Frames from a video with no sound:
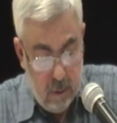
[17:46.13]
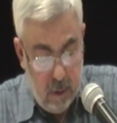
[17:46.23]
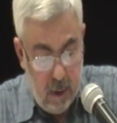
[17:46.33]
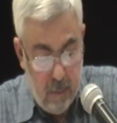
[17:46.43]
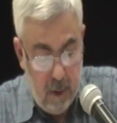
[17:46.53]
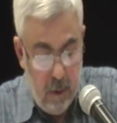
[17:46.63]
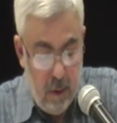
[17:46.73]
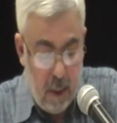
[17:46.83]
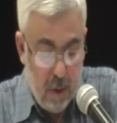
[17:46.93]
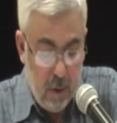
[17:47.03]
and many
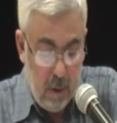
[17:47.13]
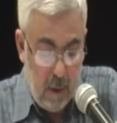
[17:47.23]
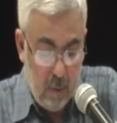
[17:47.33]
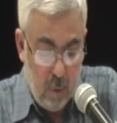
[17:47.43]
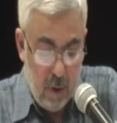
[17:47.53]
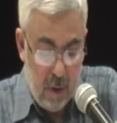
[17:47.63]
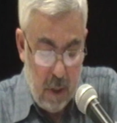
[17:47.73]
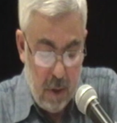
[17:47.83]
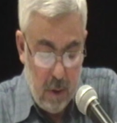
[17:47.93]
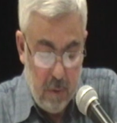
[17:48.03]
national and
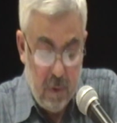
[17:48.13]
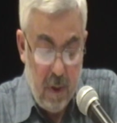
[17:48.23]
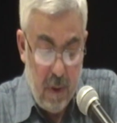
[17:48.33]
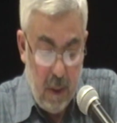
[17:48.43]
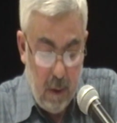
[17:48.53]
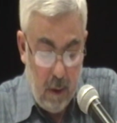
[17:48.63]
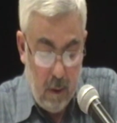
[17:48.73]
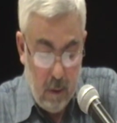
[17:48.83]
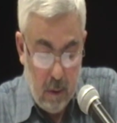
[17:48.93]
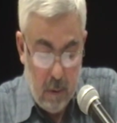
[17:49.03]
organizational rethinking